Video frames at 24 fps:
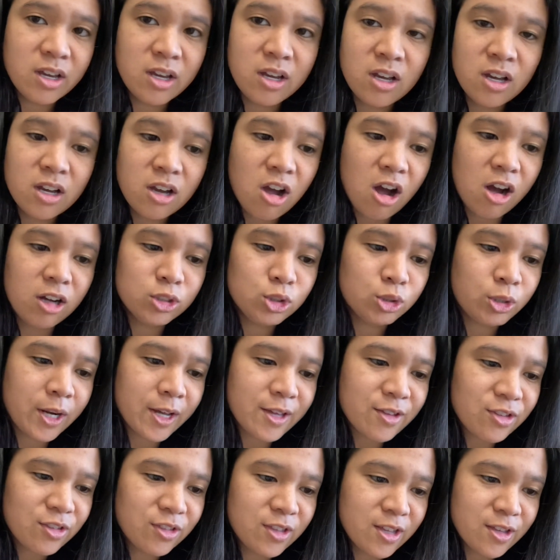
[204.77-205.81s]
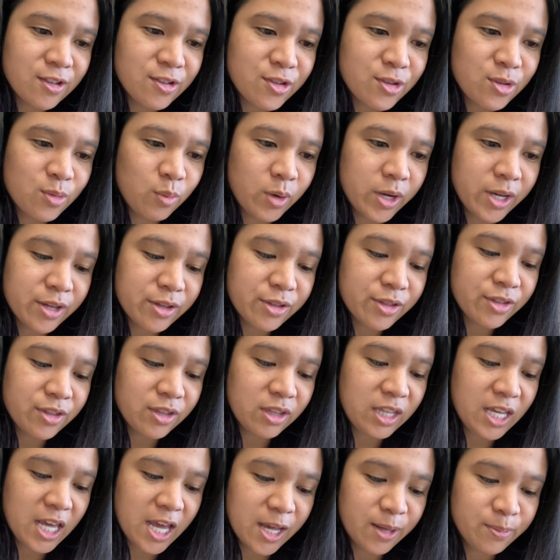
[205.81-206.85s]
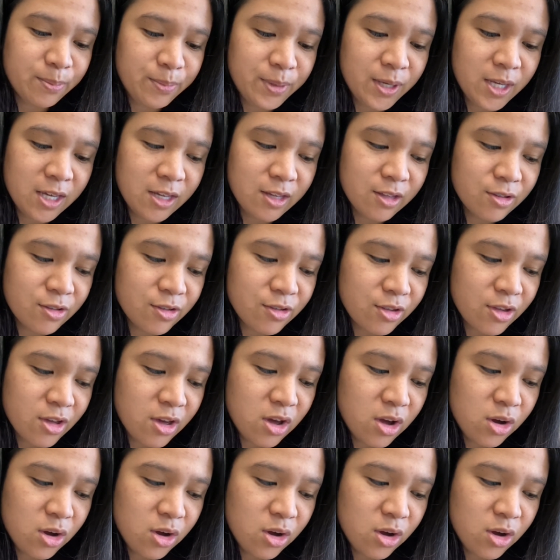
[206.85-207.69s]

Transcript: Contrast this with the NPs,